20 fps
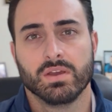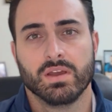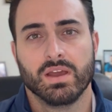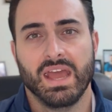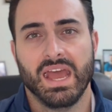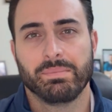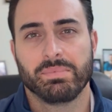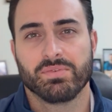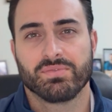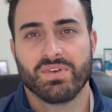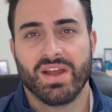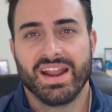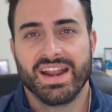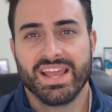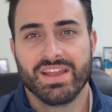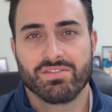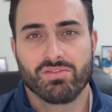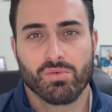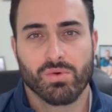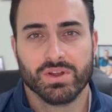Happy Friday,
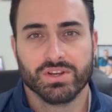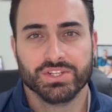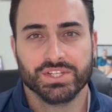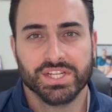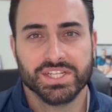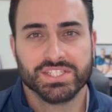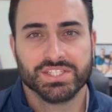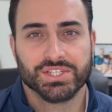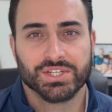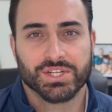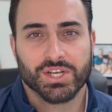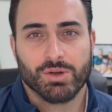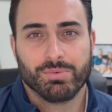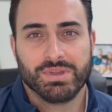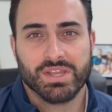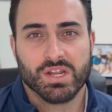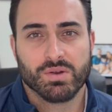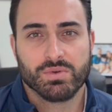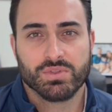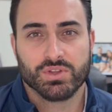everyone. Jason Jacobi
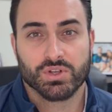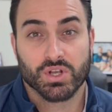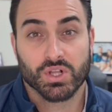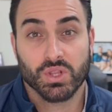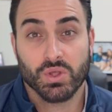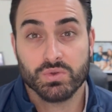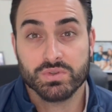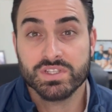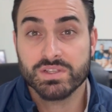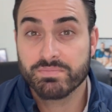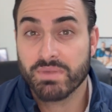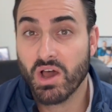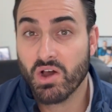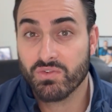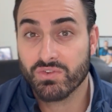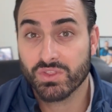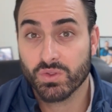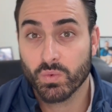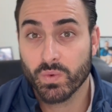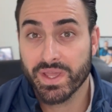here with your closing bell
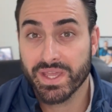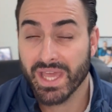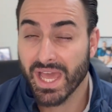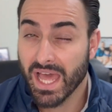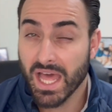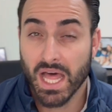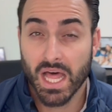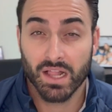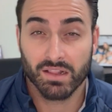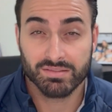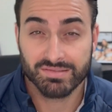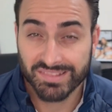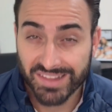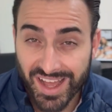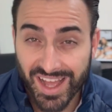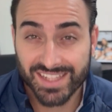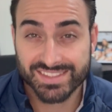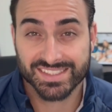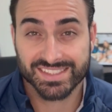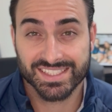for the week.
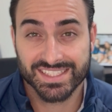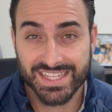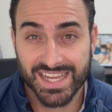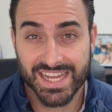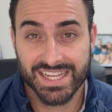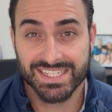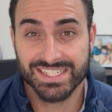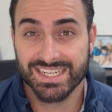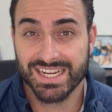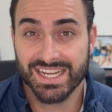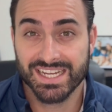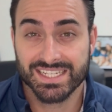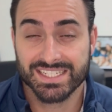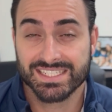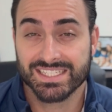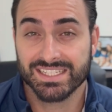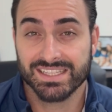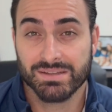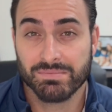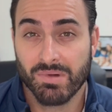Lots to
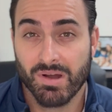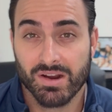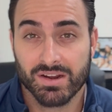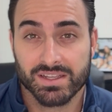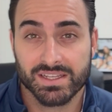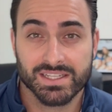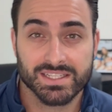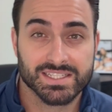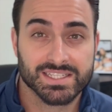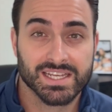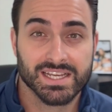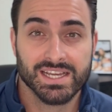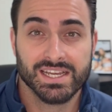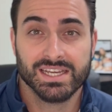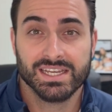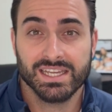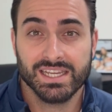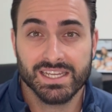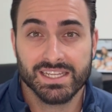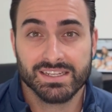digest in the markets
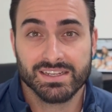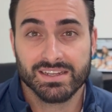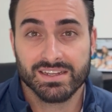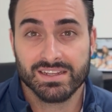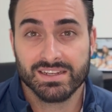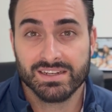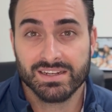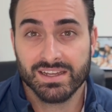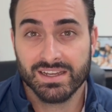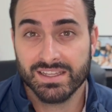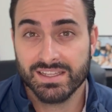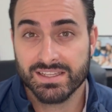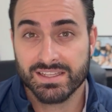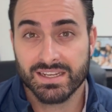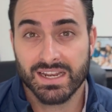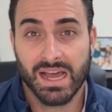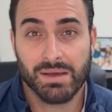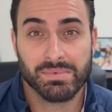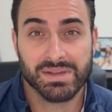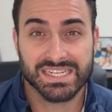and in
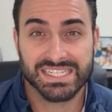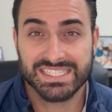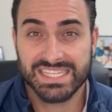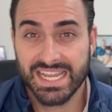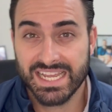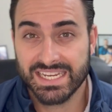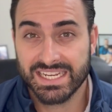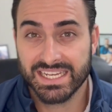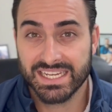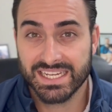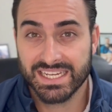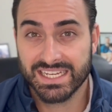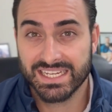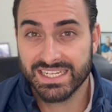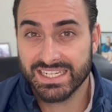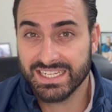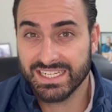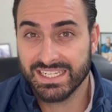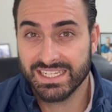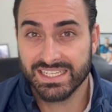economic data
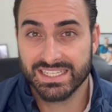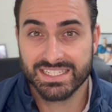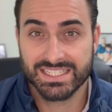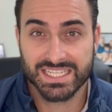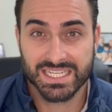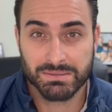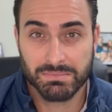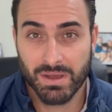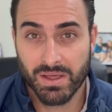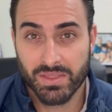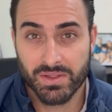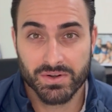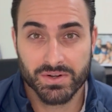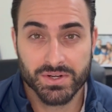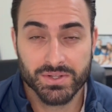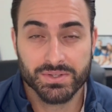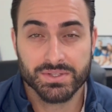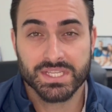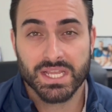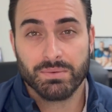and some other
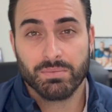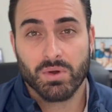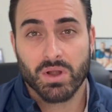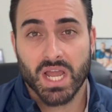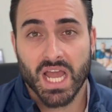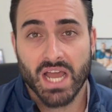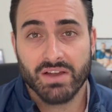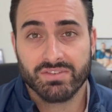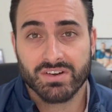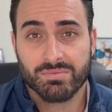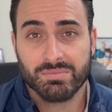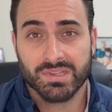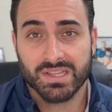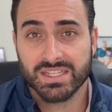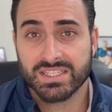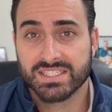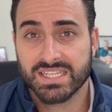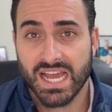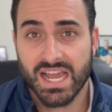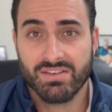news that we'll cover. But
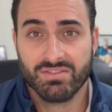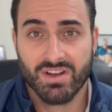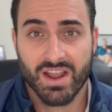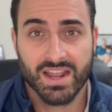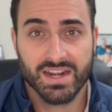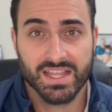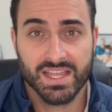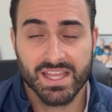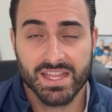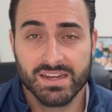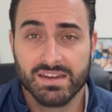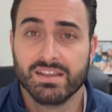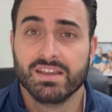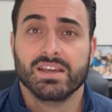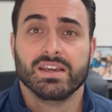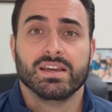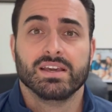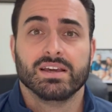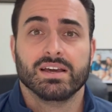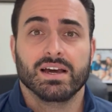let's dive right in.
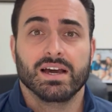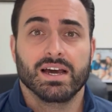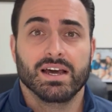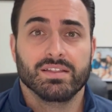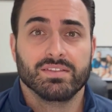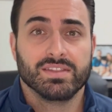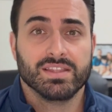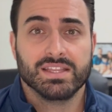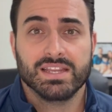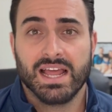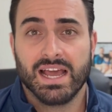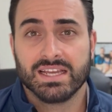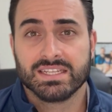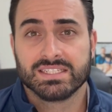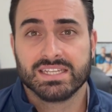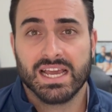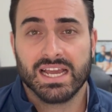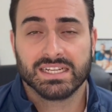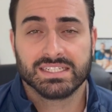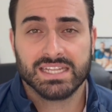The
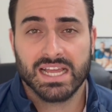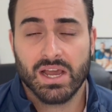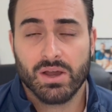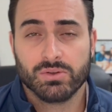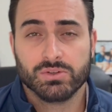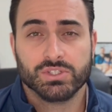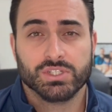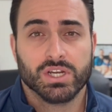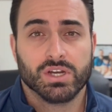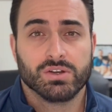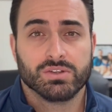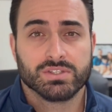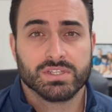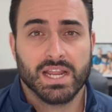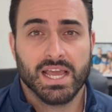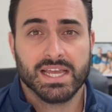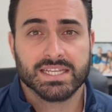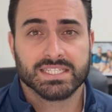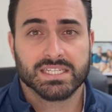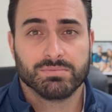NASDAQ, Dow Jones, and
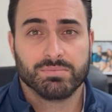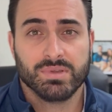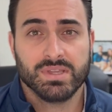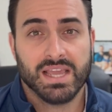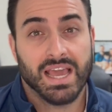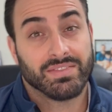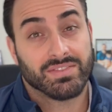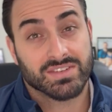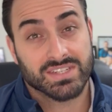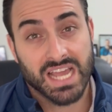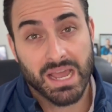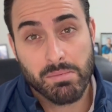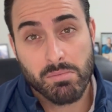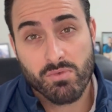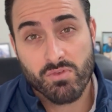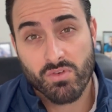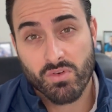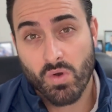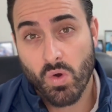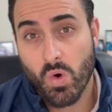S&P at the time of
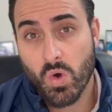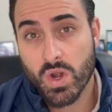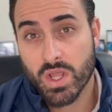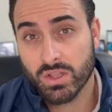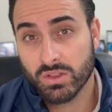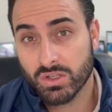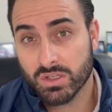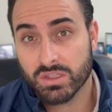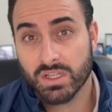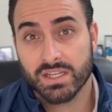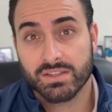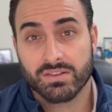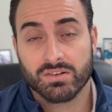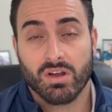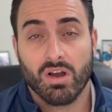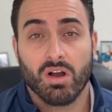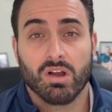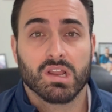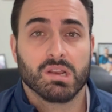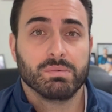recording look like they're
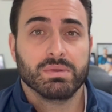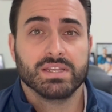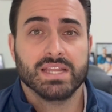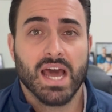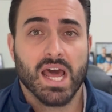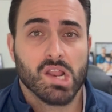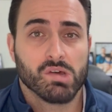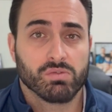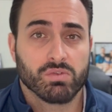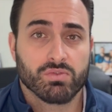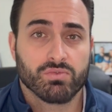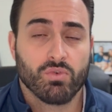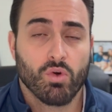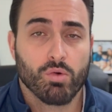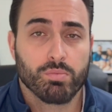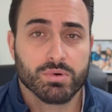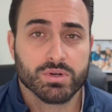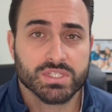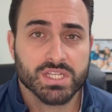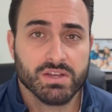all going to be down over
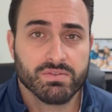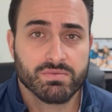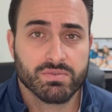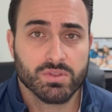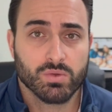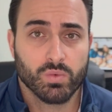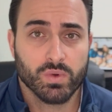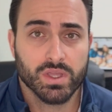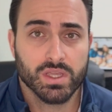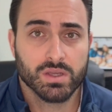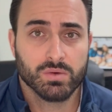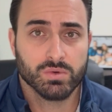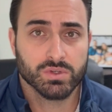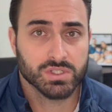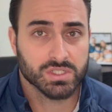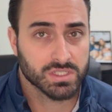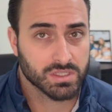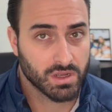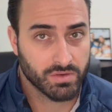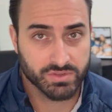4% for the week, which
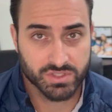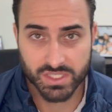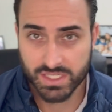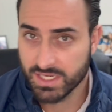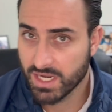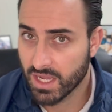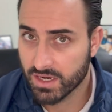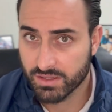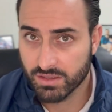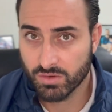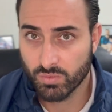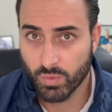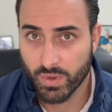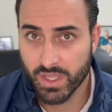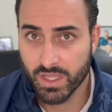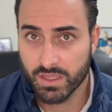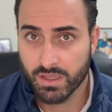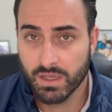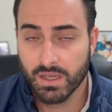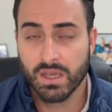is obviously not a good
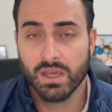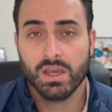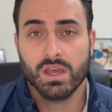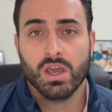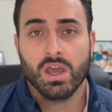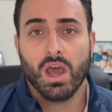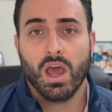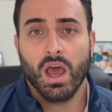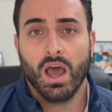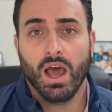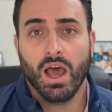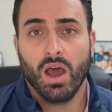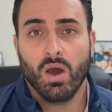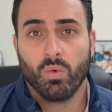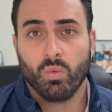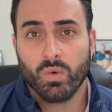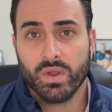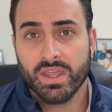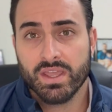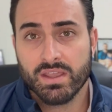week.
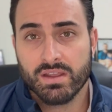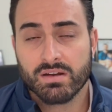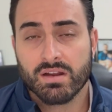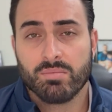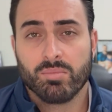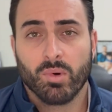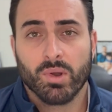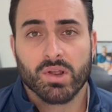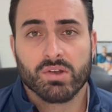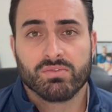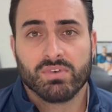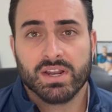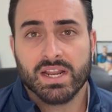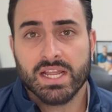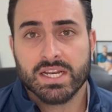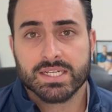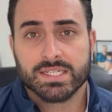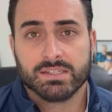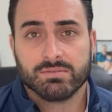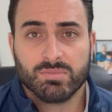We here at Boyer
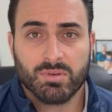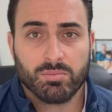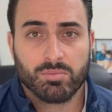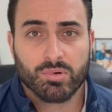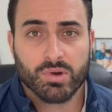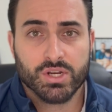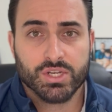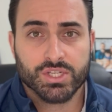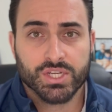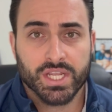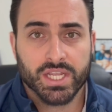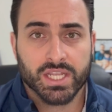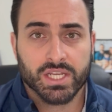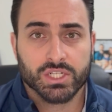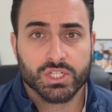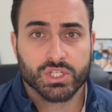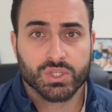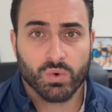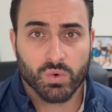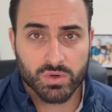Financial have been preaching
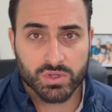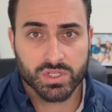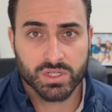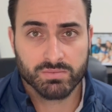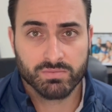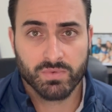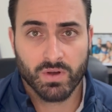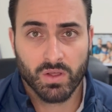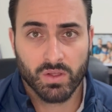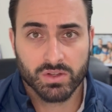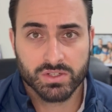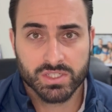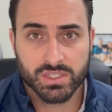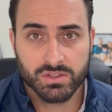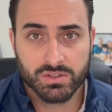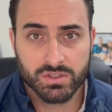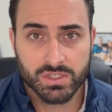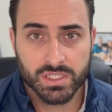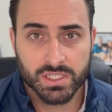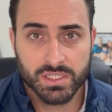short-term
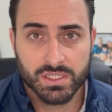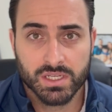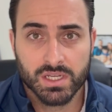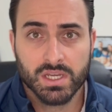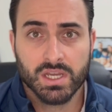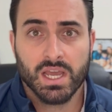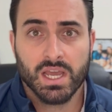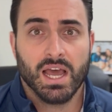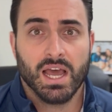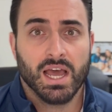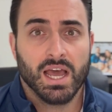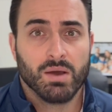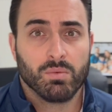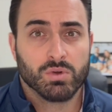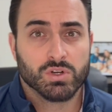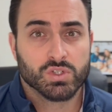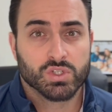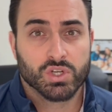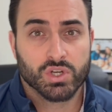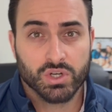volatility,
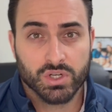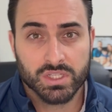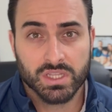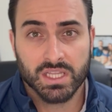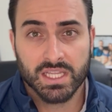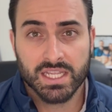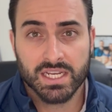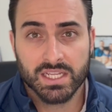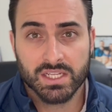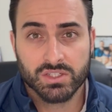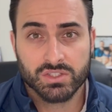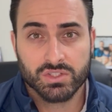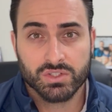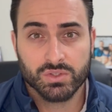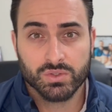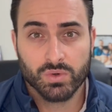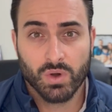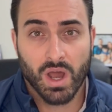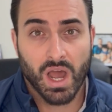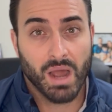which could lead
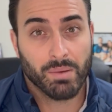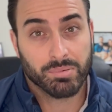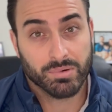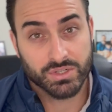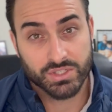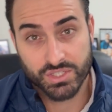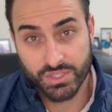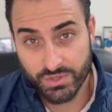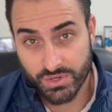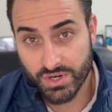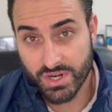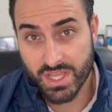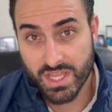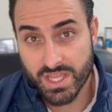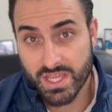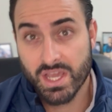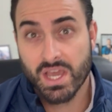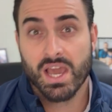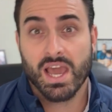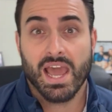into
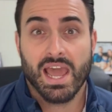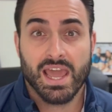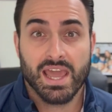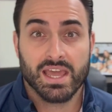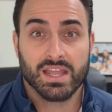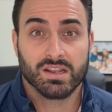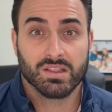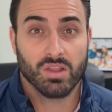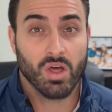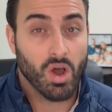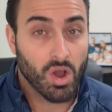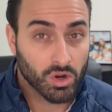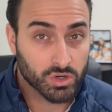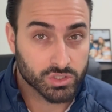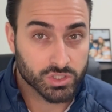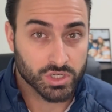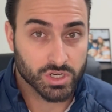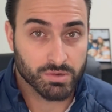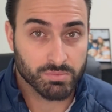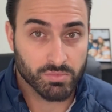opportunity and
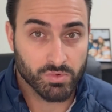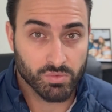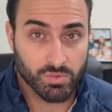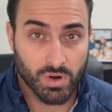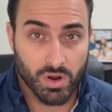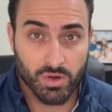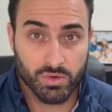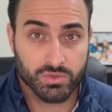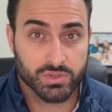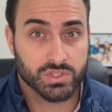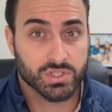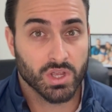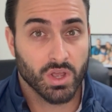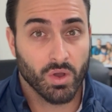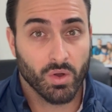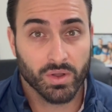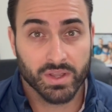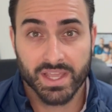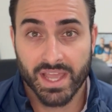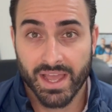long-term growth.
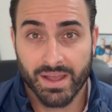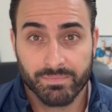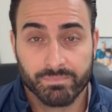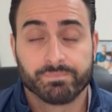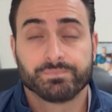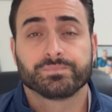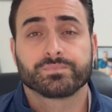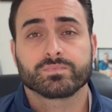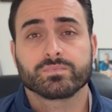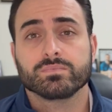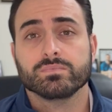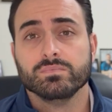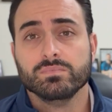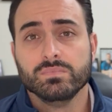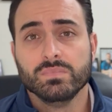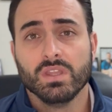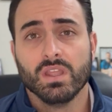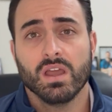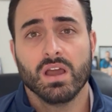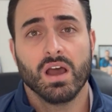So again,
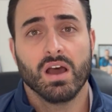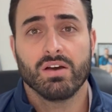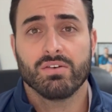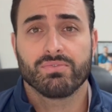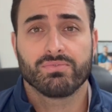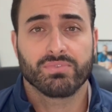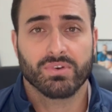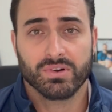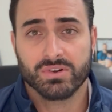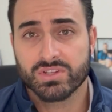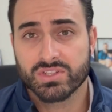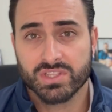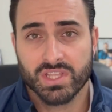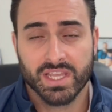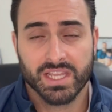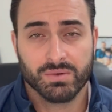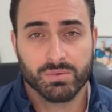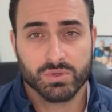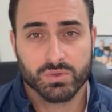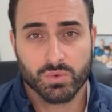first
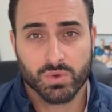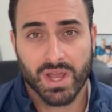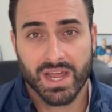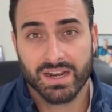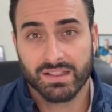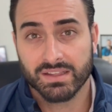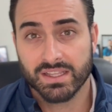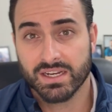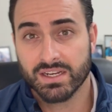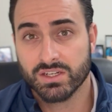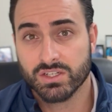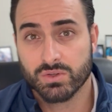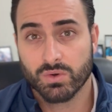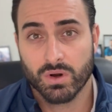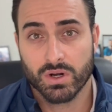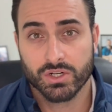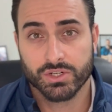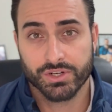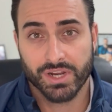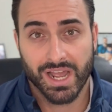thing, which will kind of lead into
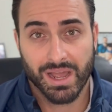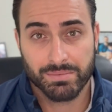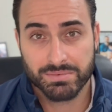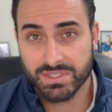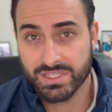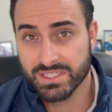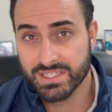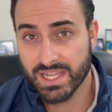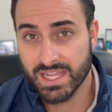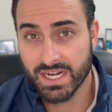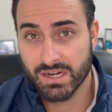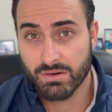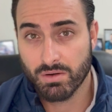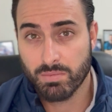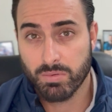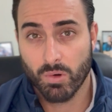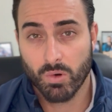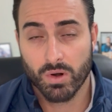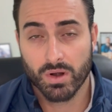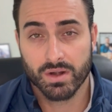our jobs and data
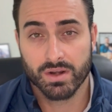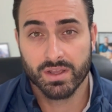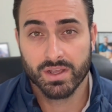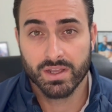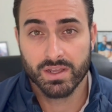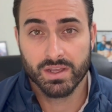report,